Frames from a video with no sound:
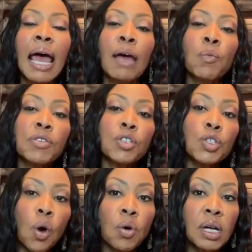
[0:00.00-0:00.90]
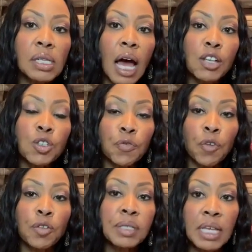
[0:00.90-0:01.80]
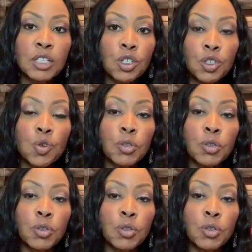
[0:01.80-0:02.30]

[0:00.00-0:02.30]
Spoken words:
And with soul collage, the first thing to do